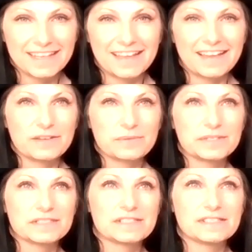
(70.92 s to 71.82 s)
I
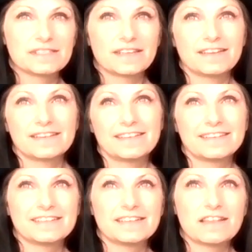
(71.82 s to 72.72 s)
was
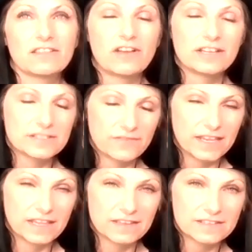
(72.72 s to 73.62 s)
in Las
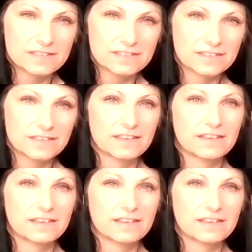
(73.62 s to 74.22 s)
Vegas